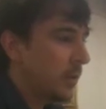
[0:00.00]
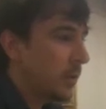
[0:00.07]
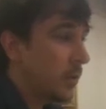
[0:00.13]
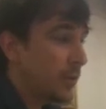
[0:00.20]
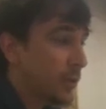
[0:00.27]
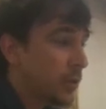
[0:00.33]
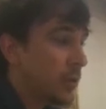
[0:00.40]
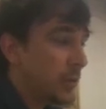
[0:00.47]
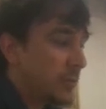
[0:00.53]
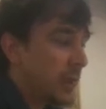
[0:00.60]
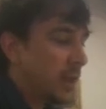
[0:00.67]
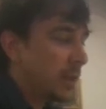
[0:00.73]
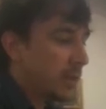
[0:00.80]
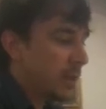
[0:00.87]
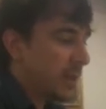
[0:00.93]
or there could
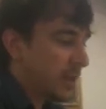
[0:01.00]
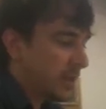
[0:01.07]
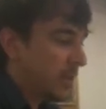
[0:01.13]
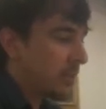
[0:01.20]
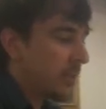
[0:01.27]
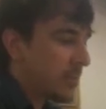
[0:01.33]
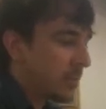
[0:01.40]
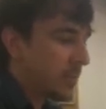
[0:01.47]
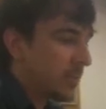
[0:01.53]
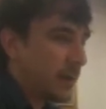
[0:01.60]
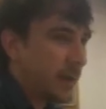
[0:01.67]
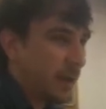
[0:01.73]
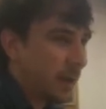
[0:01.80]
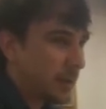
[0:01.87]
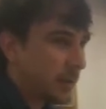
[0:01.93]
be a, a consistent
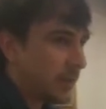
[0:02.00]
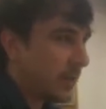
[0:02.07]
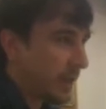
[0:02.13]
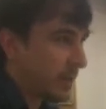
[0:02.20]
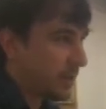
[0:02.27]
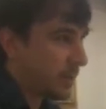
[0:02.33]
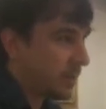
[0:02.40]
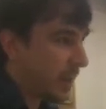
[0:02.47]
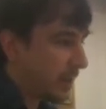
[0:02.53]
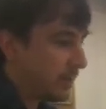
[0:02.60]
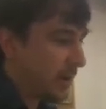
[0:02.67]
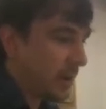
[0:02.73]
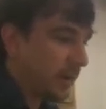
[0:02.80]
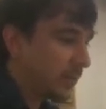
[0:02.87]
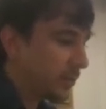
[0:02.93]
character that's a light
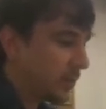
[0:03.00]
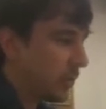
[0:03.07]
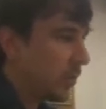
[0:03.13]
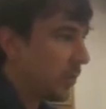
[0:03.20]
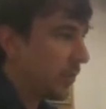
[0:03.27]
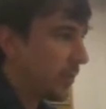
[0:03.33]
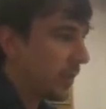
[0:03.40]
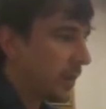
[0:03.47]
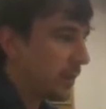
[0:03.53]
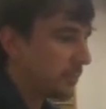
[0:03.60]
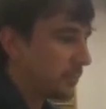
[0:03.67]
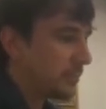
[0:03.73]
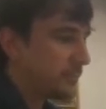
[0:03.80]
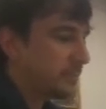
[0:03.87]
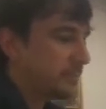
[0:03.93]
bearer through the whole thing.
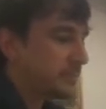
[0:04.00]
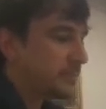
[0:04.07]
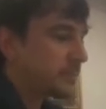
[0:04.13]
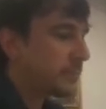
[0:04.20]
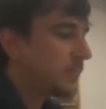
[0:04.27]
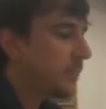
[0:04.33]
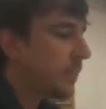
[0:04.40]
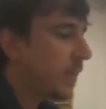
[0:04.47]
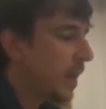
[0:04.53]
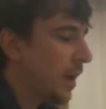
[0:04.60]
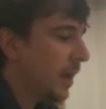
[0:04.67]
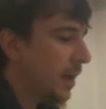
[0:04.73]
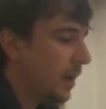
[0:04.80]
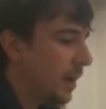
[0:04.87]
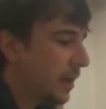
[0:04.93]

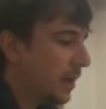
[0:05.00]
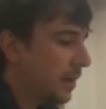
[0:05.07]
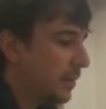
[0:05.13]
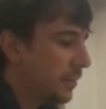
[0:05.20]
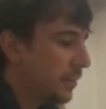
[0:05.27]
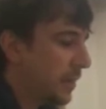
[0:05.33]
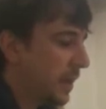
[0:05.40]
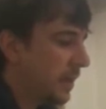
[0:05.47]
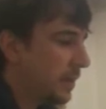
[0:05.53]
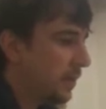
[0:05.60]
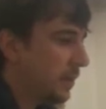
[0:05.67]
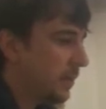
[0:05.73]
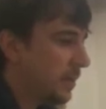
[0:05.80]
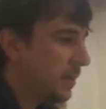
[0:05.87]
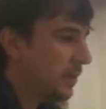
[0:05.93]
Uh, but
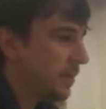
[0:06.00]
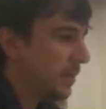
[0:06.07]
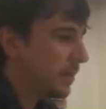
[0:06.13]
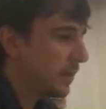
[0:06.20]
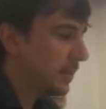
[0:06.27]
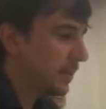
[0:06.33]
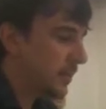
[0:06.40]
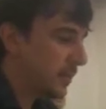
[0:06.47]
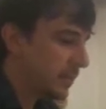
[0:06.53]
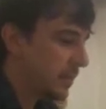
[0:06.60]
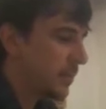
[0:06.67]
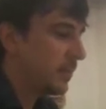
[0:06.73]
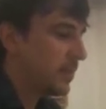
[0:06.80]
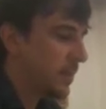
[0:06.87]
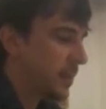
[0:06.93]

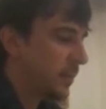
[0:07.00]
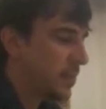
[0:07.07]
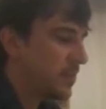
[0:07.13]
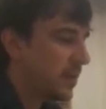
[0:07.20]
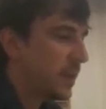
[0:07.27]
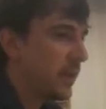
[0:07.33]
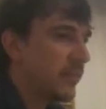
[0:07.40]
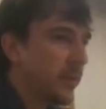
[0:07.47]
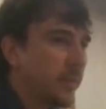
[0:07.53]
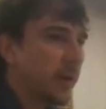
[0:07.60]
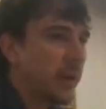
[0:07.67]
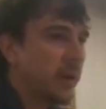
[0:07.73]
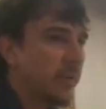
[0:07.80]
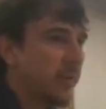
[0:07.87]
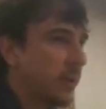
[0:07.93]
you know, study of
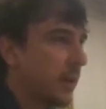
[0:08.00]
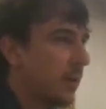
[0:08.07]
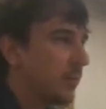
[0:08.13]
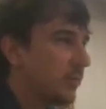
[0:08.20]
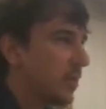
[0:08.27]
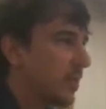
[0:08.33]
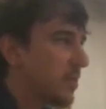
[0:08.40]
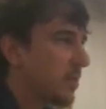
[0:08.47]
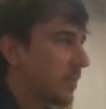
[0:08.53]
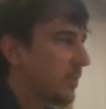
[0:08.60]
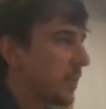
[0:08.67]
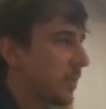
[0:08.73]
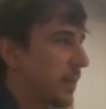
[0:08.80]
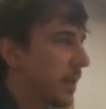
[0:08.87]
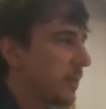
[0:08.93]
comparative theology is
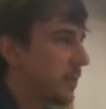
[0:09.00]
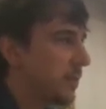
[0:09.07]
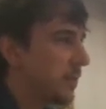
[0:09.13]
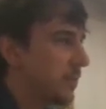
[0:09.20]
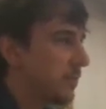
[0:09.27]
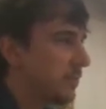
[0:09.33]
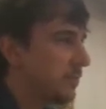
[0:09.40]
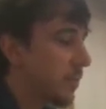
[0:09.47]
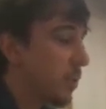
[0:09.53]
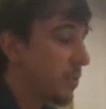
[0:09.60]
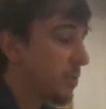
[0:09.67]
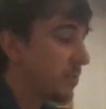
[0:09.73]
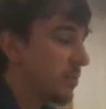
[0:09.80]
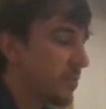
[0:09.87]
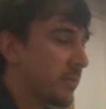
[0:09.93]
something that
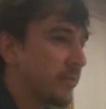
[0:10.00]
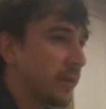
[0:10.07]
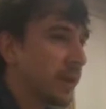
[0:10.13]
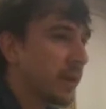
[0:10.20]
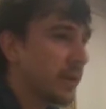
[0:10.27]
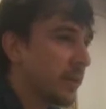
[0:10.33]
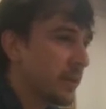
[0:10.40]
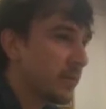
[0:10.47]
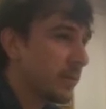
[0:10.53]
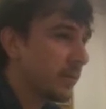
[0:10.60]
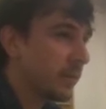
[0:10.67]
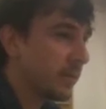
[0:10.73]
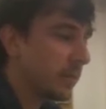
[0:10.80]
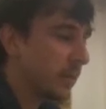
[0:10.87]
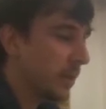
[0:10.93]
most Luciferians do.
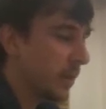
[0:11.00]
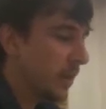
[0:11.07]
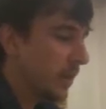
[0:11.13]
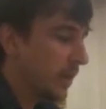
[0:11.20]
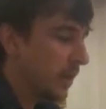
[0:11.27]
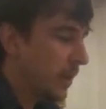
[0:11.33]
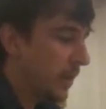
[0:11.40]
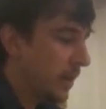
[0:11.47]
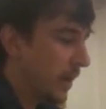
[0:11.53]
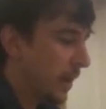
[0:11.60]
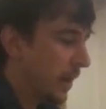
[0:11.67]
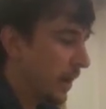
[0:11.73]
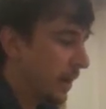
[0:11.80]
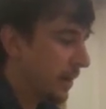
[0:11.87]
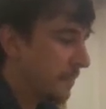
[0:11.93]

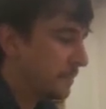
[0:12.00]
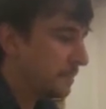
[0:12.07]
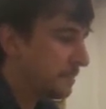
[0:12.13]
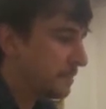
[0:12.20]
Um,